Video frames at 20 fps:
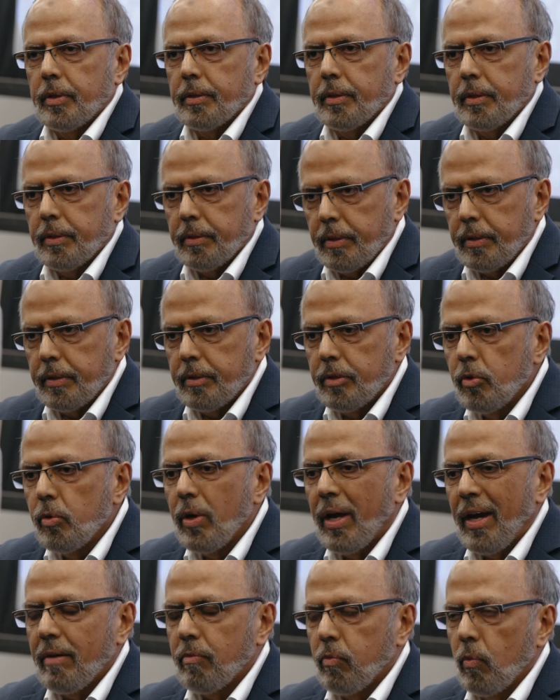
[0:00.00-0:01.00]
They do
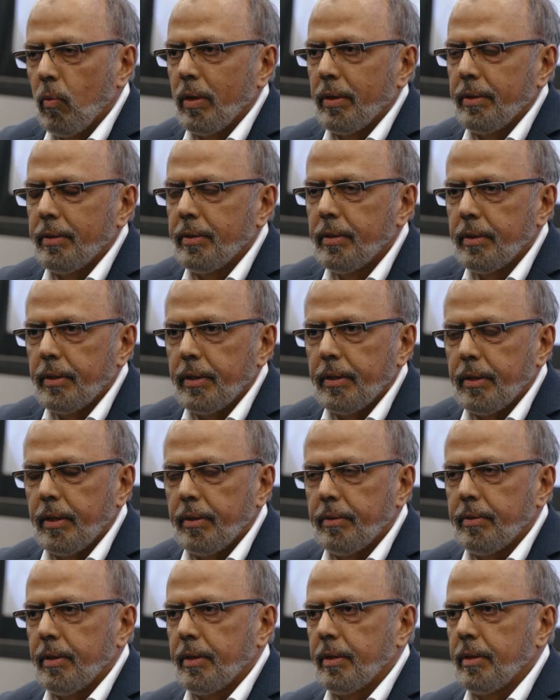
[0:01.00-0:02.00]
have one, and I
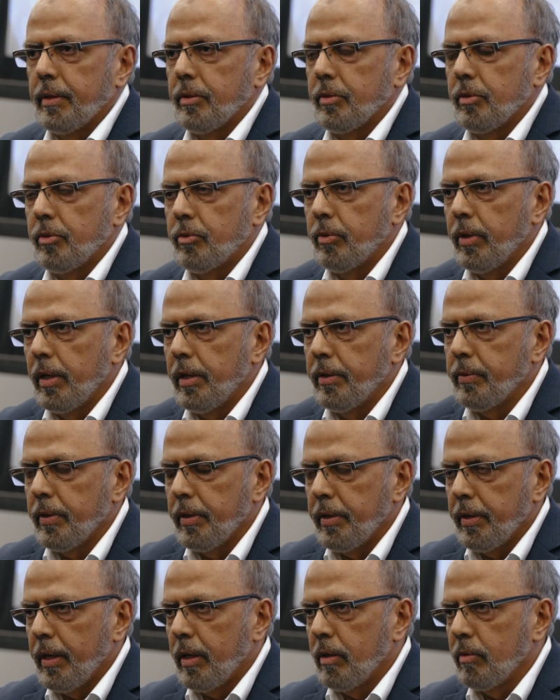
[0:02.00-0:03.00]
think it's really,
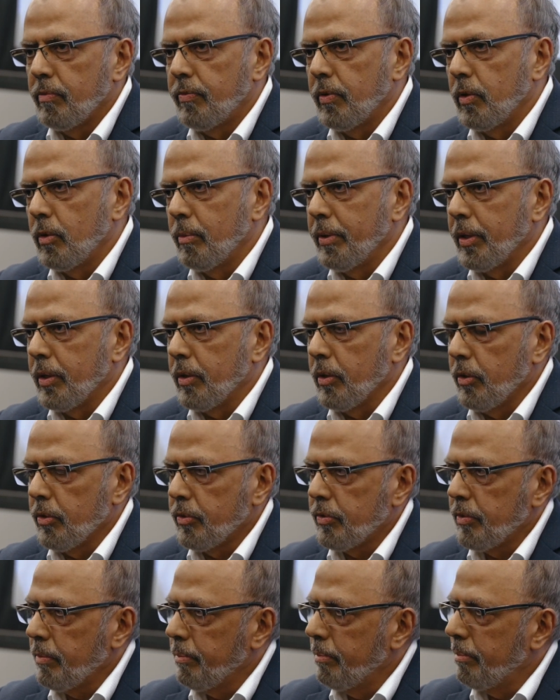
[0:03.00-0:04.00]
really helpful
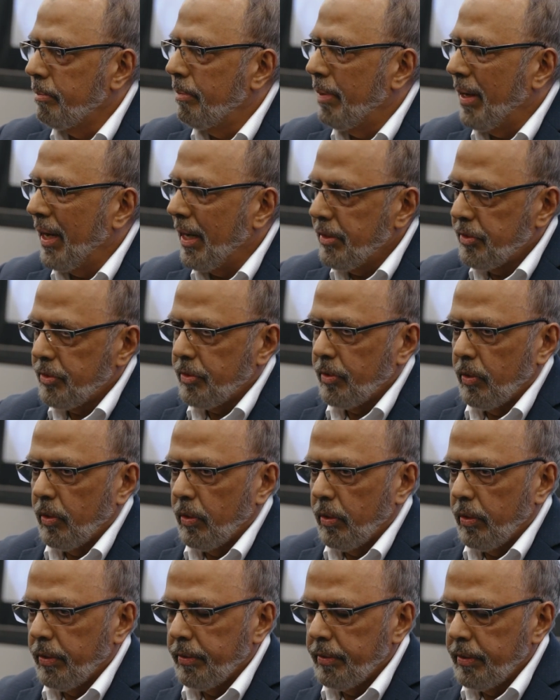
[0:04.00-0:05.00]
because based
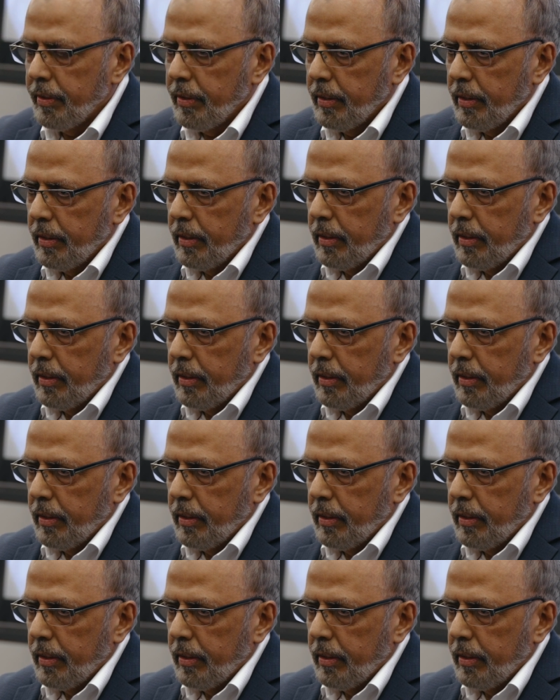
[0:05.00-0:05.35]
on,